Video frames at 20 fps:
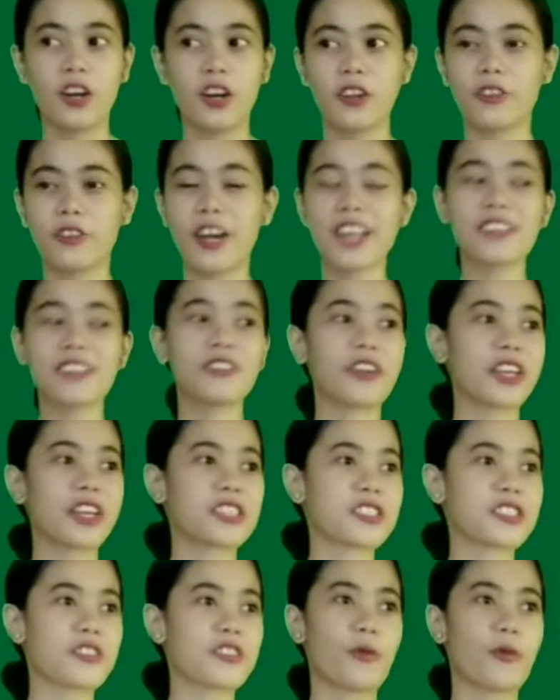Alright,
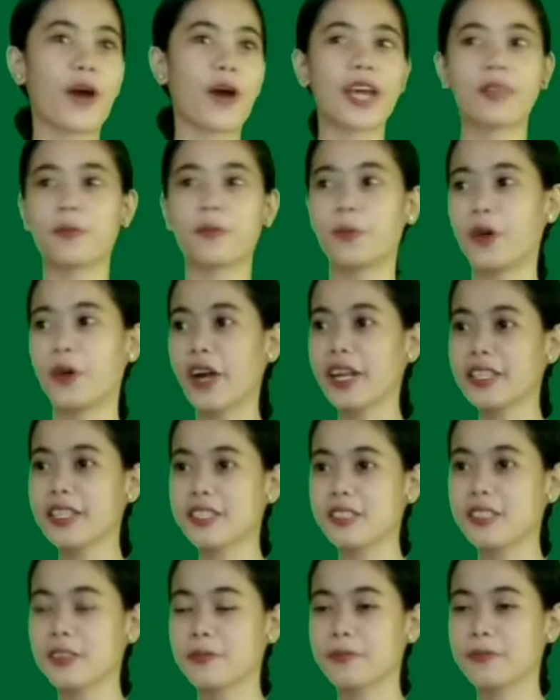raise your
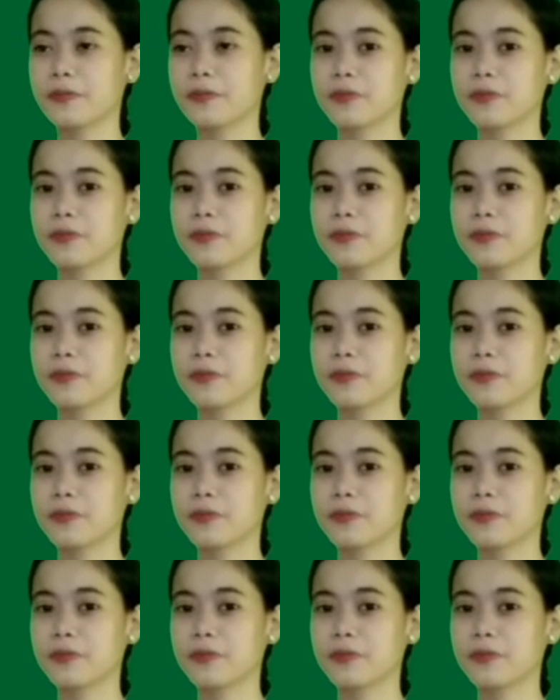whiteboards.